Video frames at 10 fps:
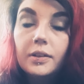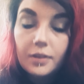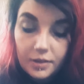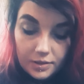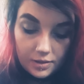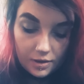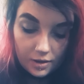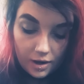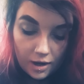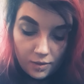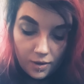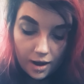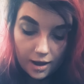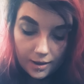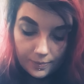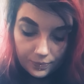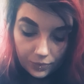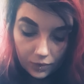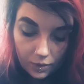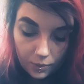a certain kind of way.
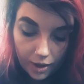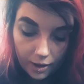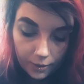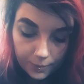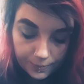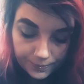Well,